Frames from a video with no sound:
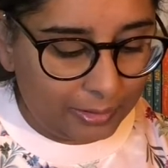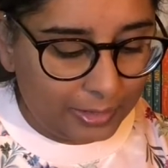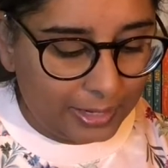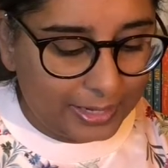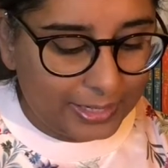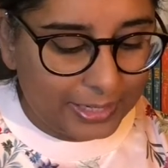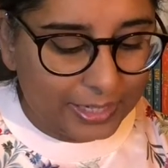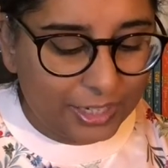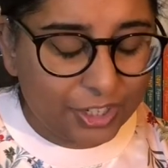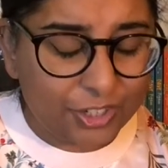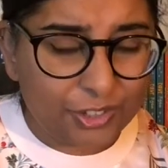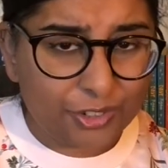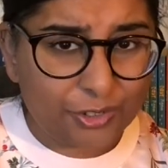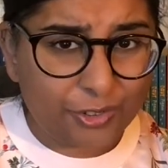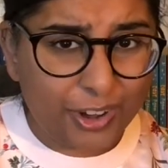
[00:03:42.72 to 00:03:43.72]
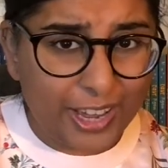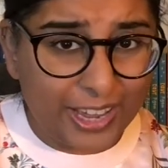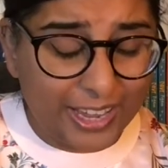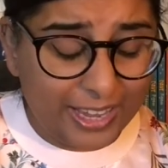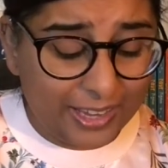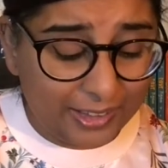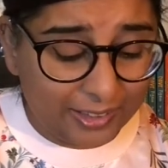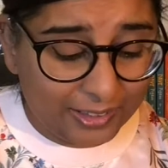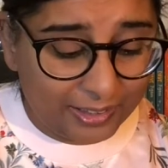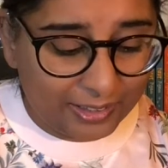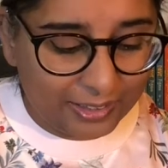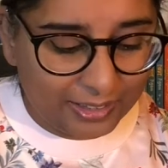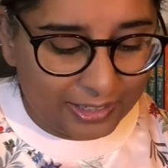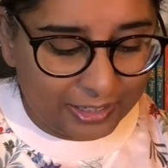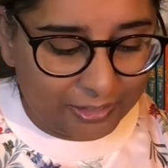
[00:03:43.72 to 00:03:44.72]
"Is it a tree?"
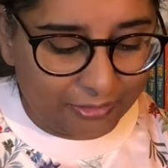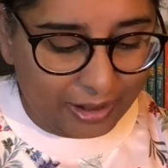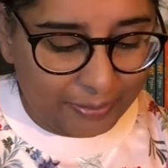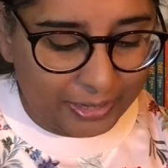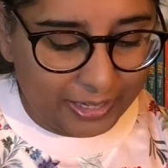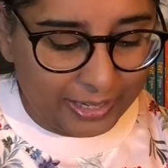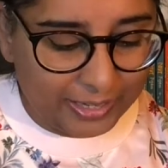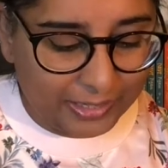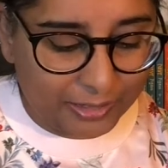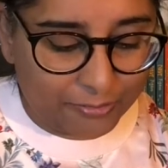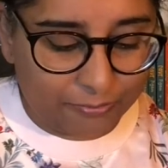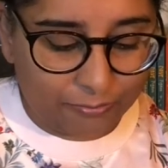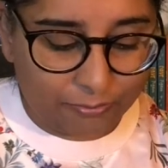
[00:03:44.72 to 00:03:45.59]
Little Rabbit guessed.